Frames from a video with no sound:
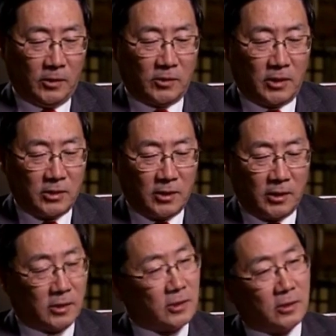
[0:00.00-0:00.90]
know there's
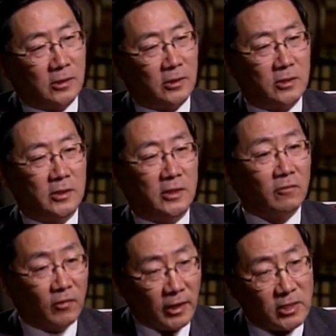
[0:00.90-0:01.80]
uh, there's, uh, there's
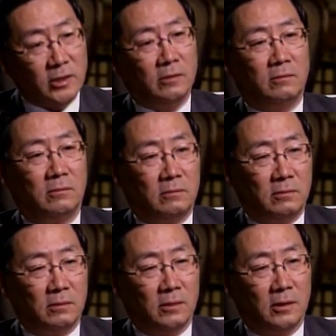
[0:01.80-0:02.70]
inflation
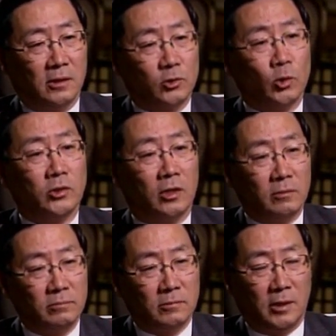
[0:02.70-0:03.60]
short
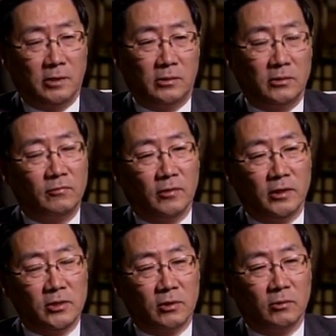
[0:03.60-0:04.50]
term. there's
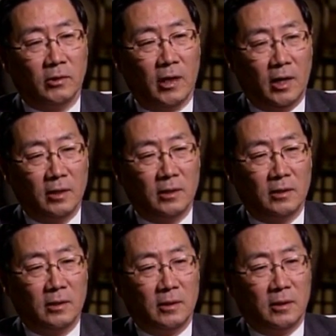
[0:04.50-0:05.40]
inflation going on,
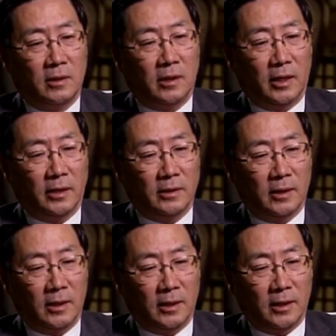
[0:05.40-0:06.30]
and
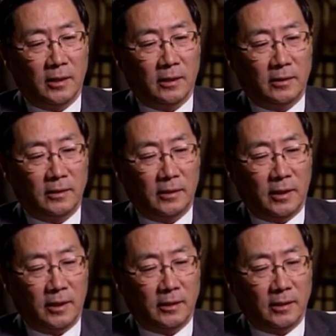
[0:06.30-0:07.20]
uh, the
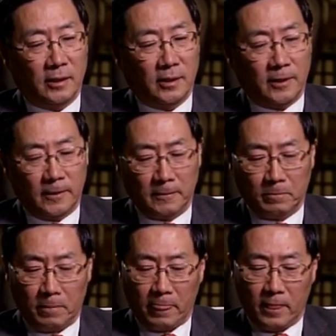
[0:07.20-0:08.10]
uh, uh,
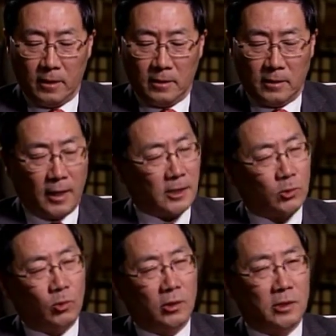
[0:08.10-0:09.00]

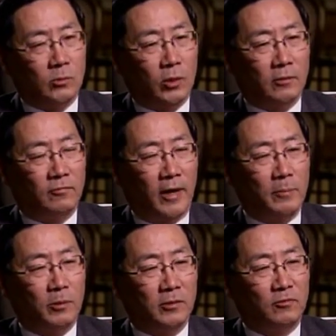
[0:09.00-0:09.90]
last quarter is what
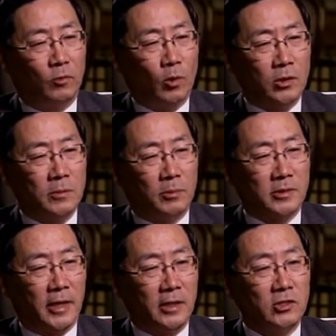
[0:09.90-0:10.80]
5.4
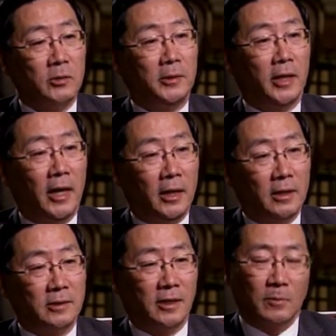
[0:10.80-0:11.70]
percent
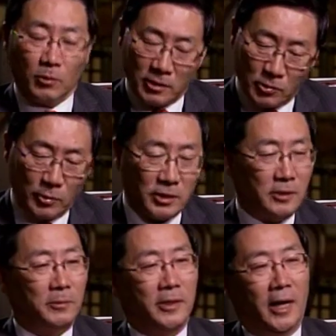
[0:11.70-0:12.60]
CPI, 5.3
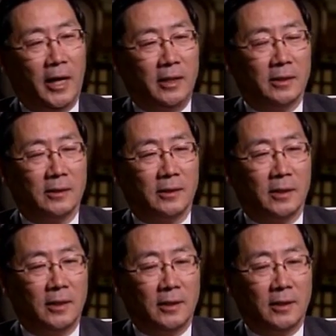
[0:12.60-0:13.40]
CPI, and uh,